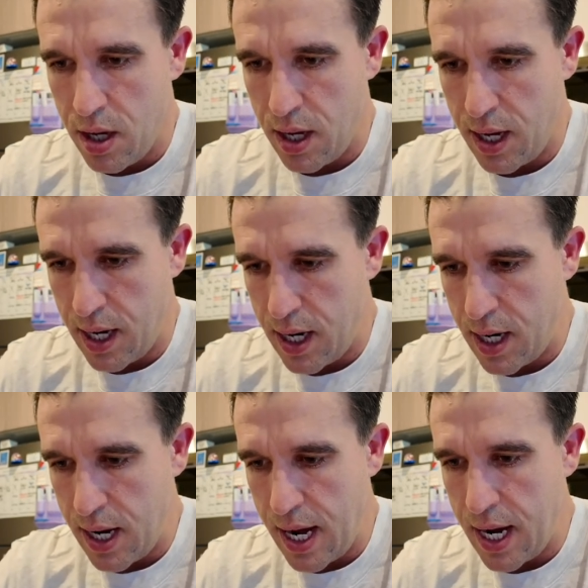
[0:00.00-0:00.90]

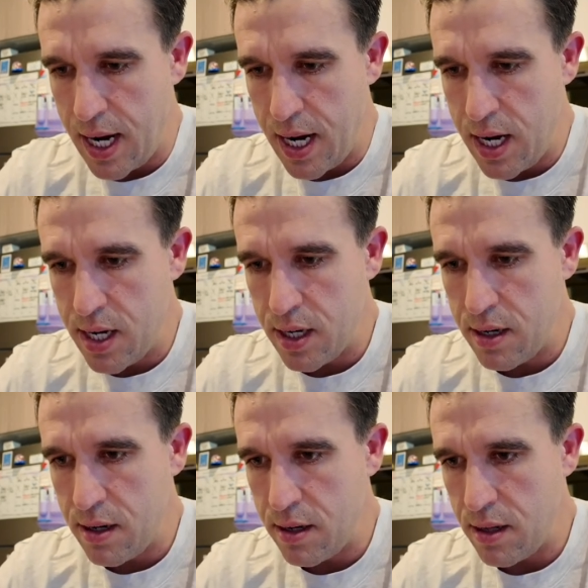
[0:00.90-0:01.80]
and
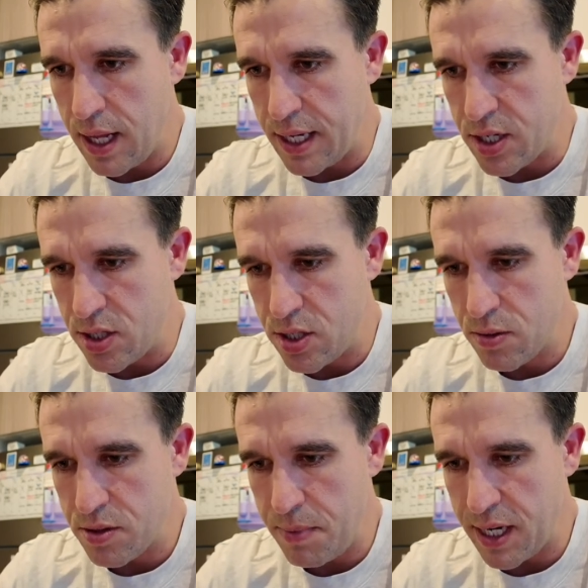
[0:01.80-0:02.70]
just do
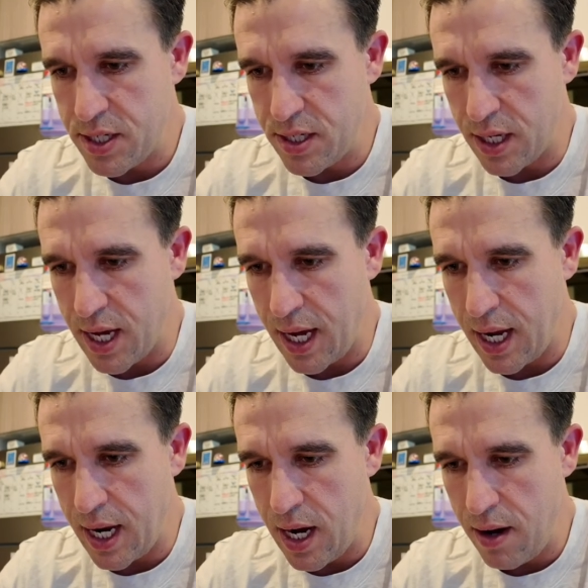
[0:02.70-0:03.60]
as much as you
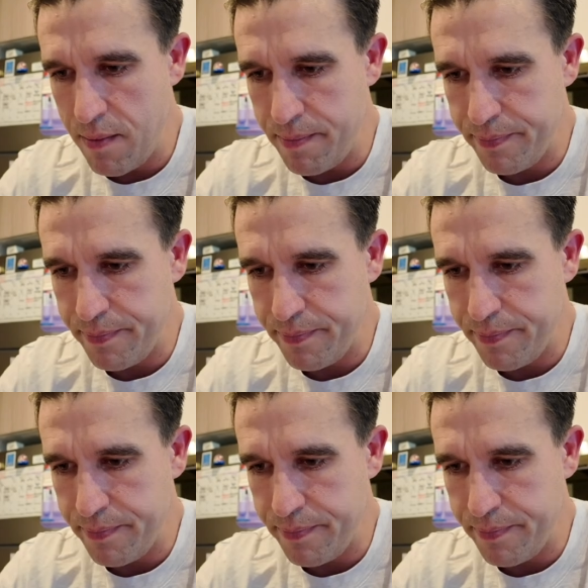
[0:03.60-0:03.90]
can,